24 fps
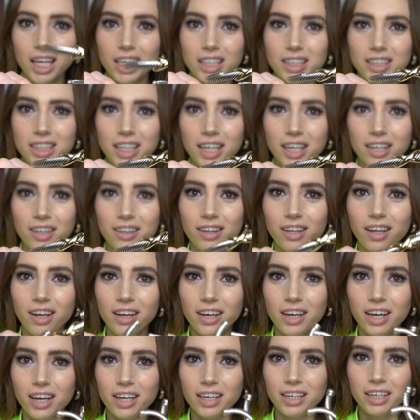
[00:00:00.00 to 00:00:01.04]
take a
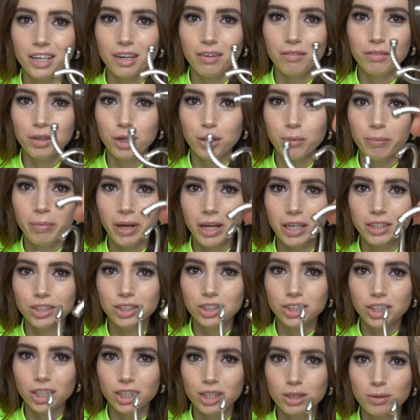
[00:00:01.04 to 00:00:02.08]
look and give your best
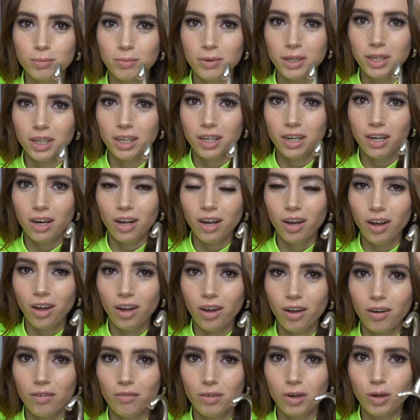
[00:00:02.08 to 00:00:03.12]
judgment
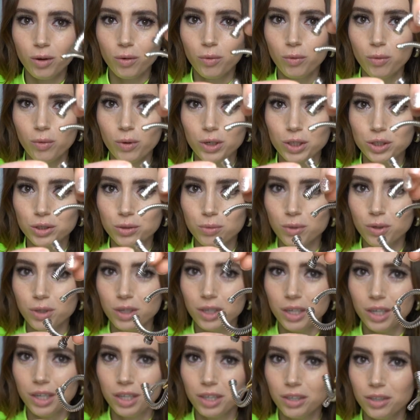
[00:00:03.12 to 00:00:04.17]
of which
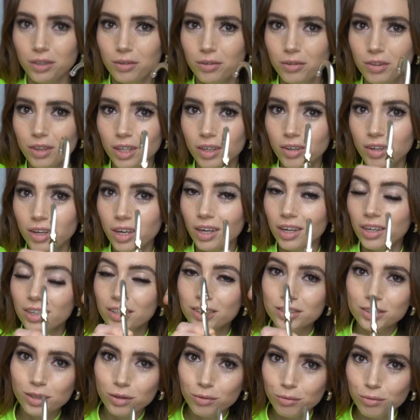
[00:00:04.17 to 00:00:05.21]
one you think
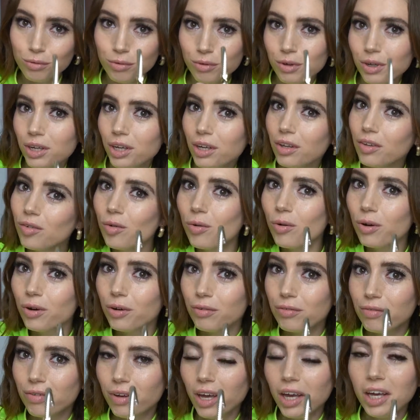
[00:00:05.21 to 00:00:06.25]
is real or
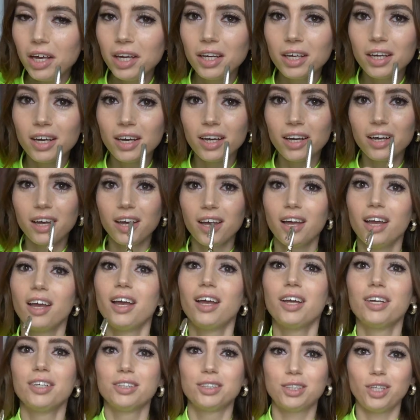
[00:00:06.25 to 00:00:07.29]
fake.
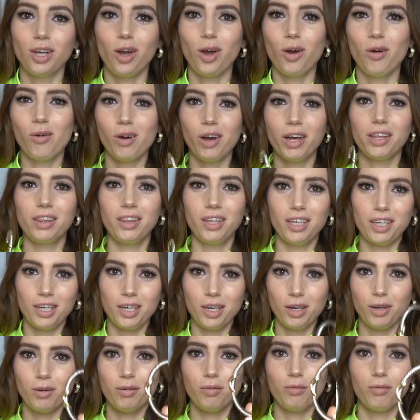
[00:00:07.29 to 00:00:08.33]
So
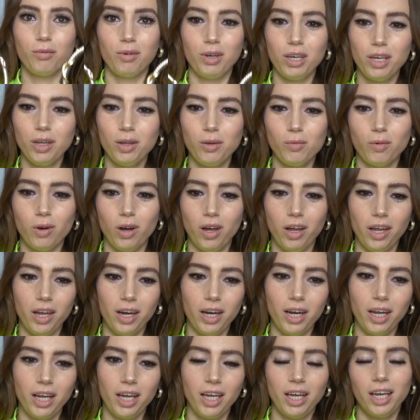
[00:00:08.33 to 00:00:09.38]
the real
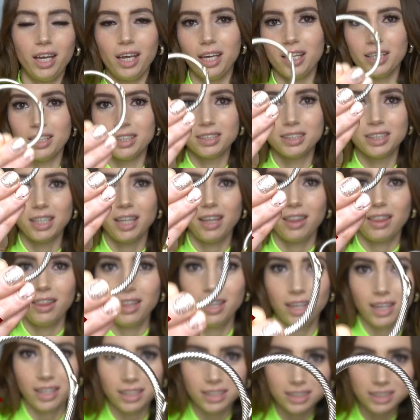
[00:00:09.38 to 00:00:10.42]
one is
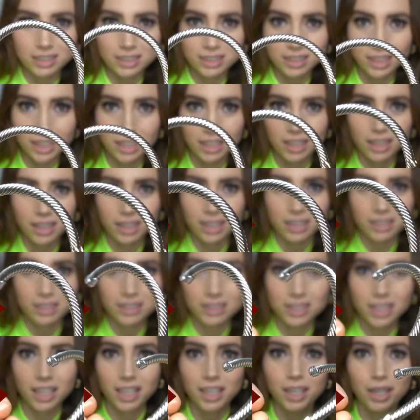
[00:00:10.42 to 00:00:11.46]
this
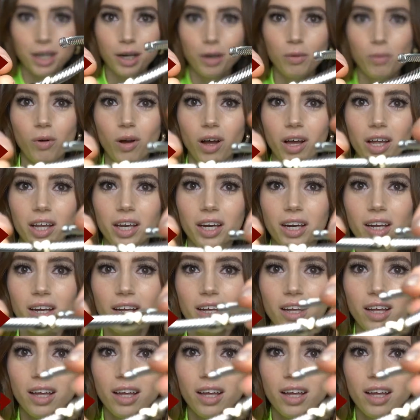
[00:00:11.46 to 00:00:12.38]
skinnier one.